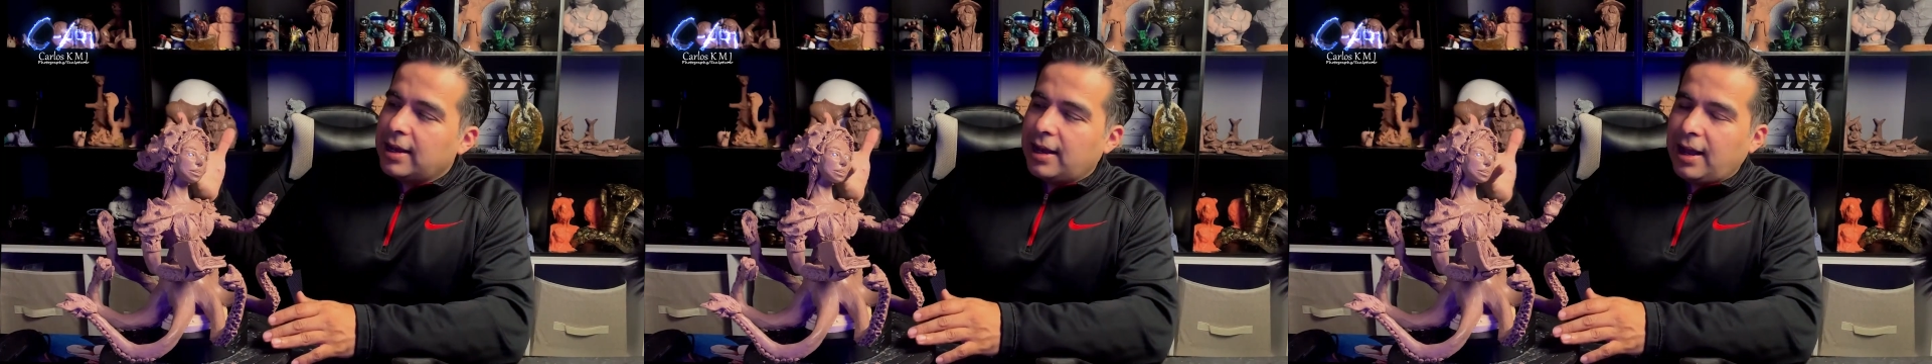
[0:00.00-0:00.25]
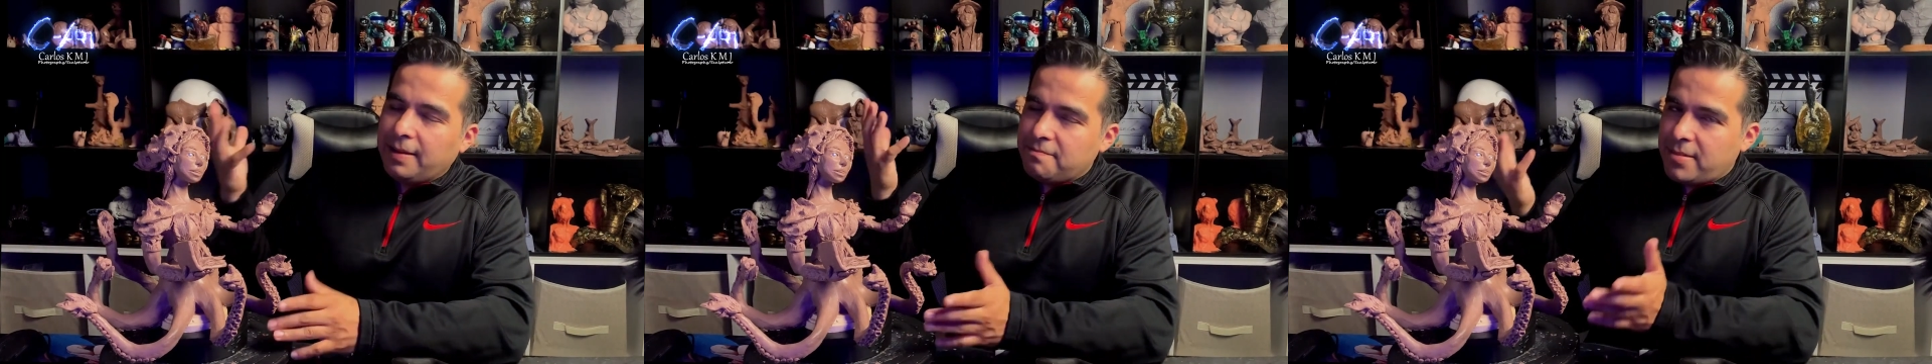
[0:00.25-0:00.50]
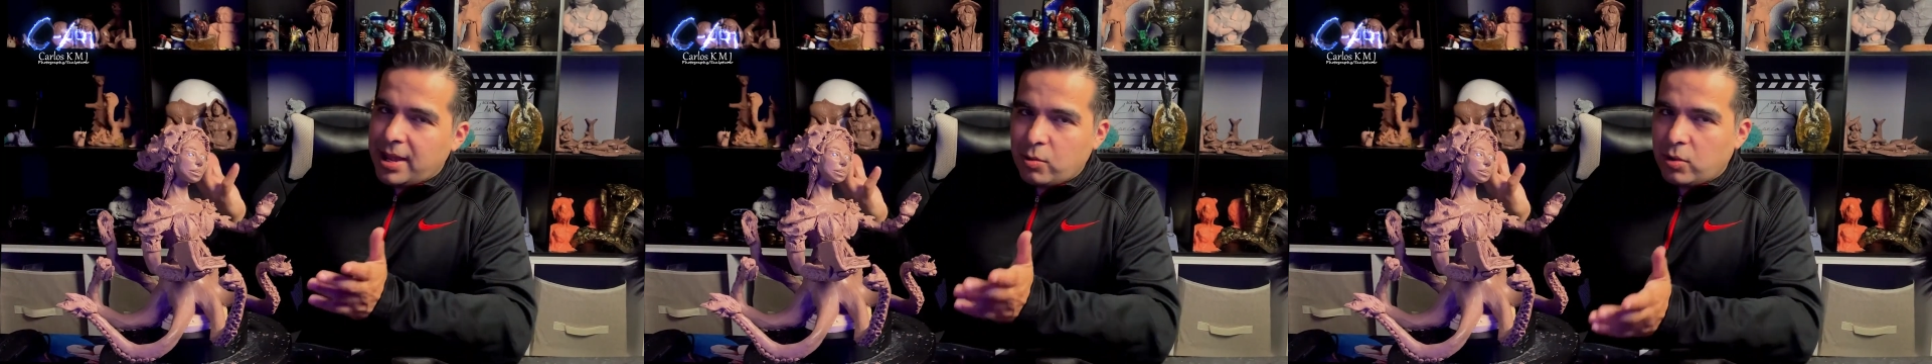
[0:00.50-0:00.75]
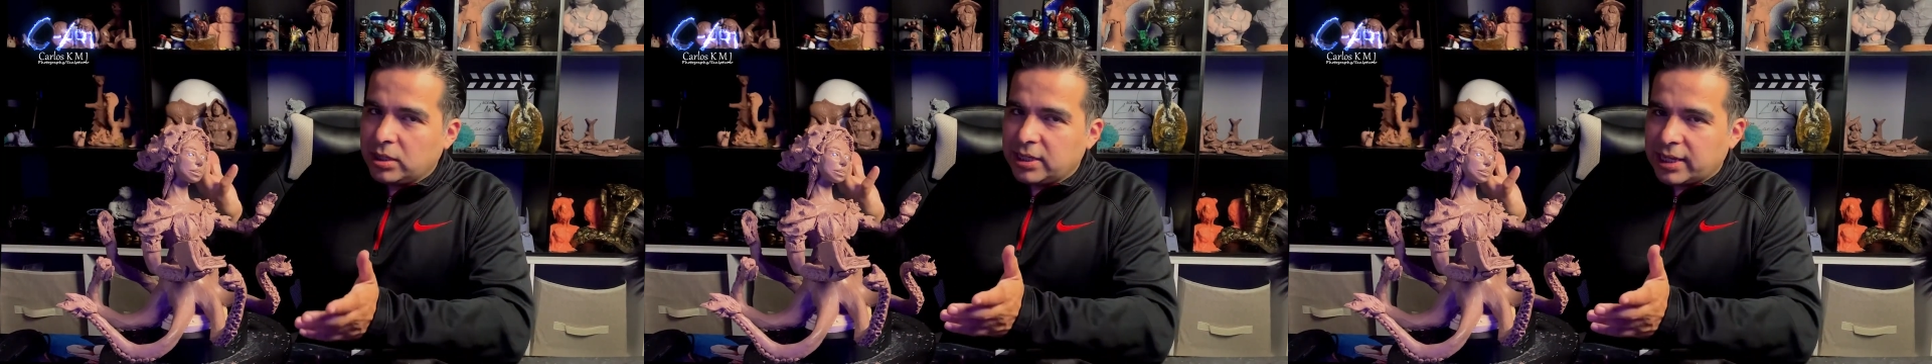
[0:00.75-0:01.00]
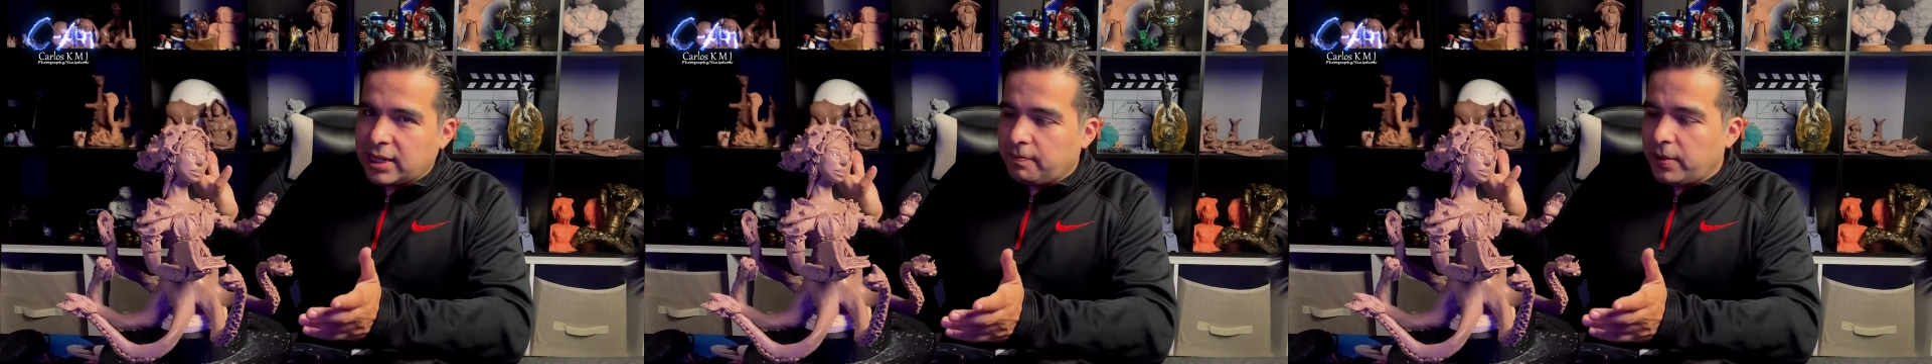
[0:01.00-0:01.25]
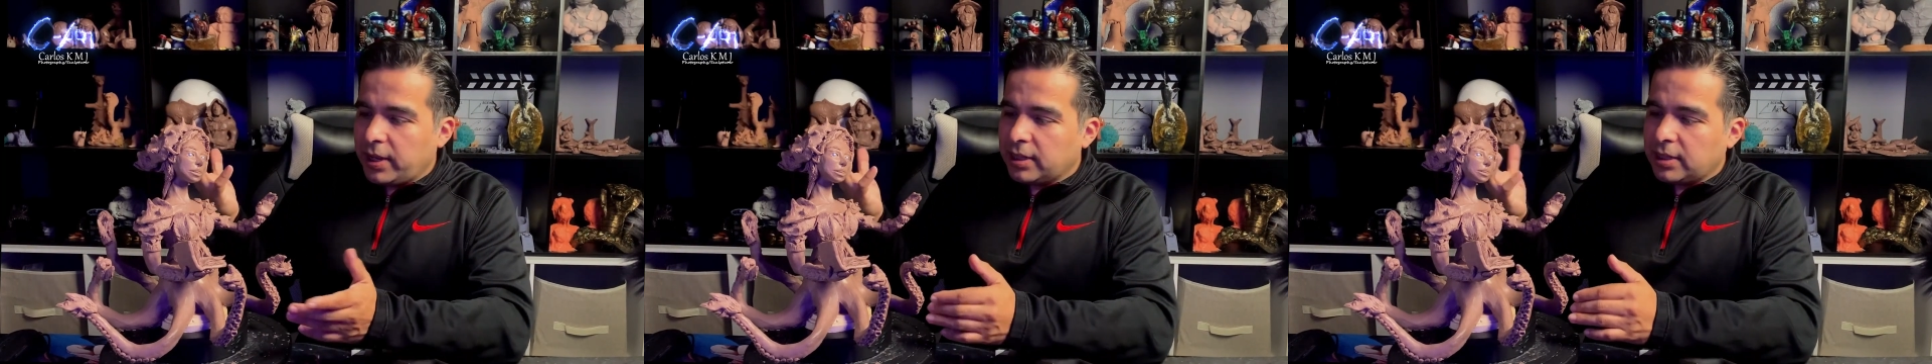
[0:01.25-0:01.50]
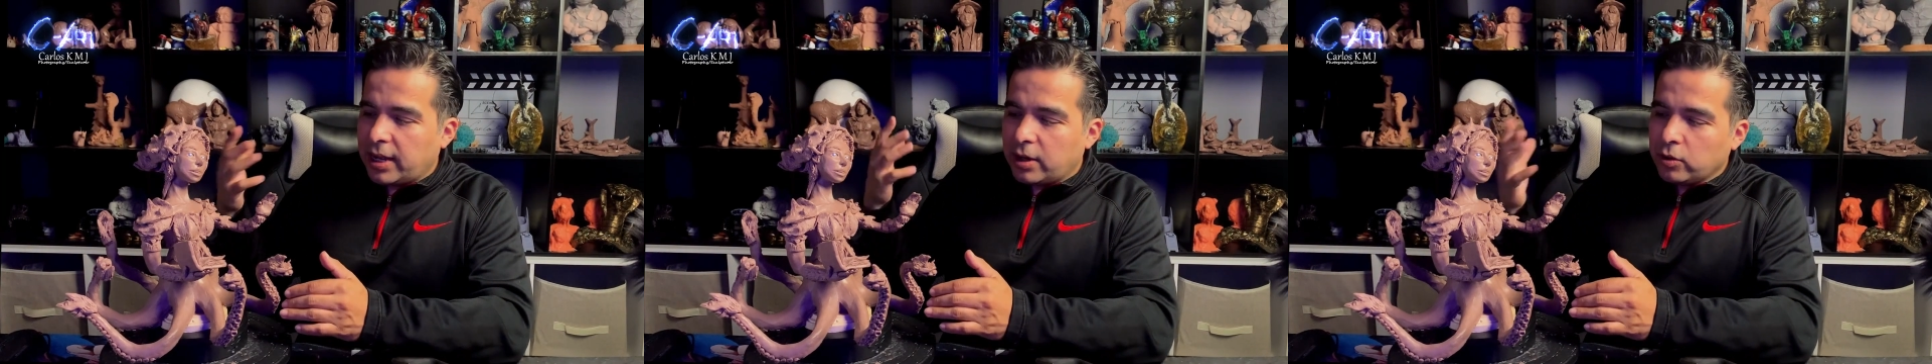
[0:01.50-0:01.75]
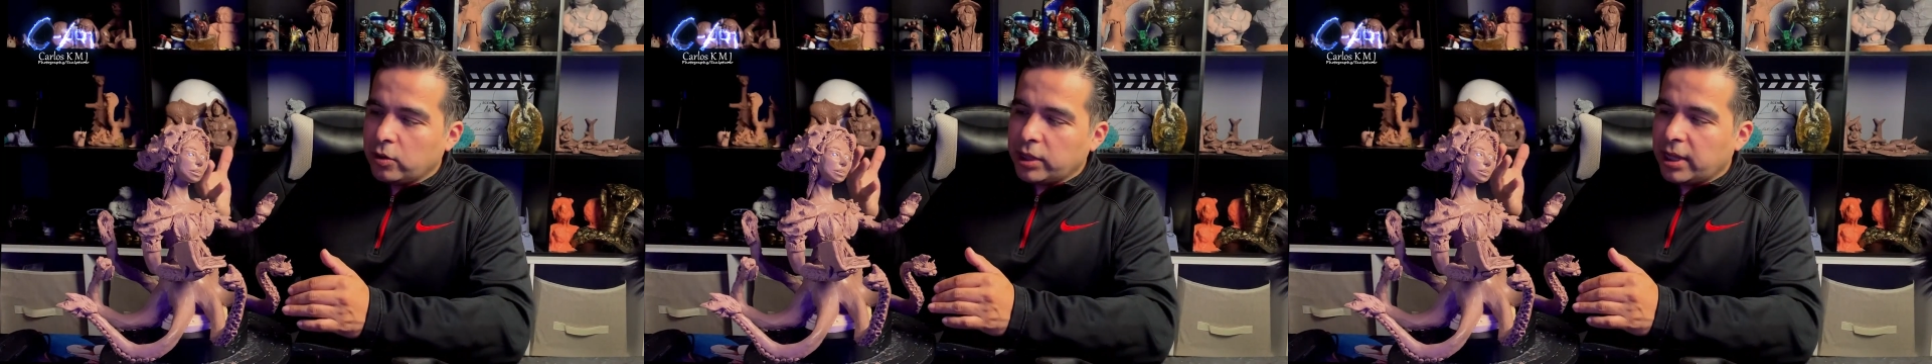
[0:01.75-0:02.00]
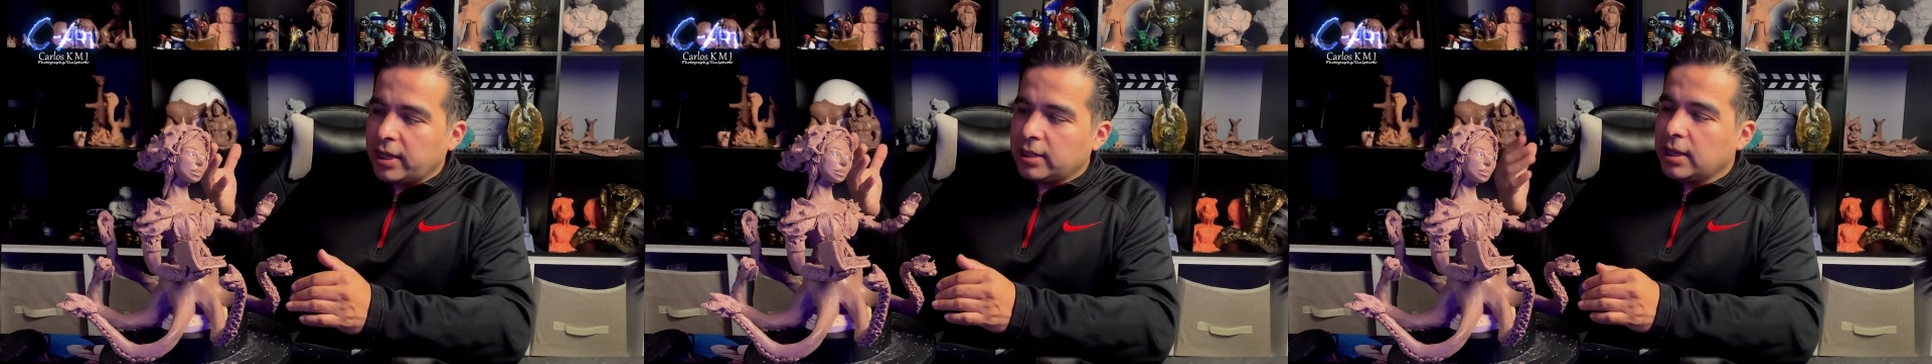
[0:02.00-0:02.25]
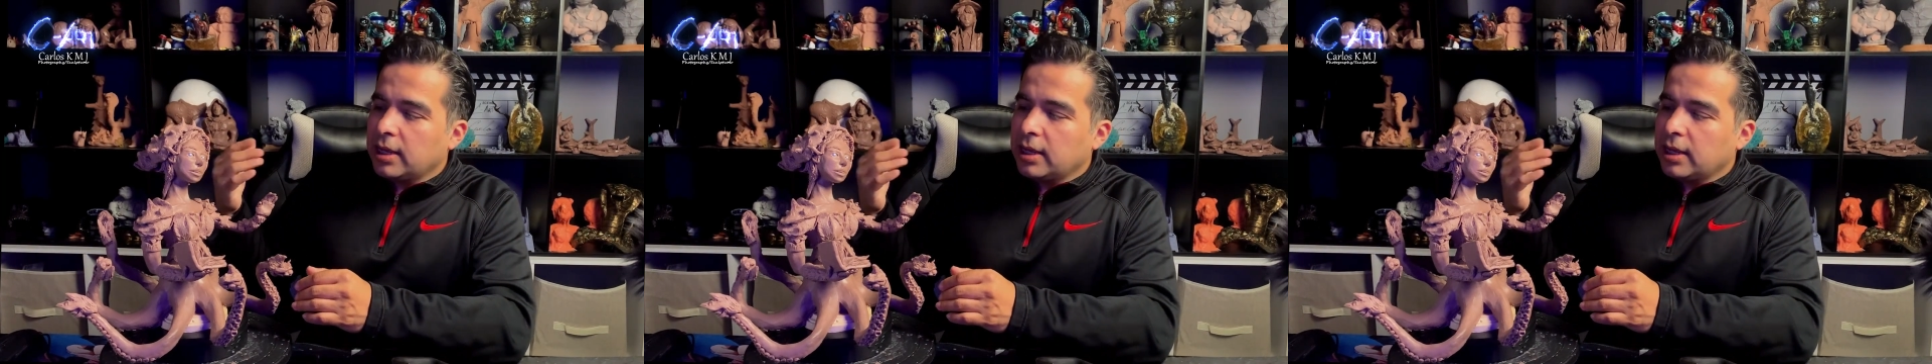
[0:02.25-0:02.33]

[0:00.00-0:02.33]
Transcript: I may want to keep it, I don't know yet.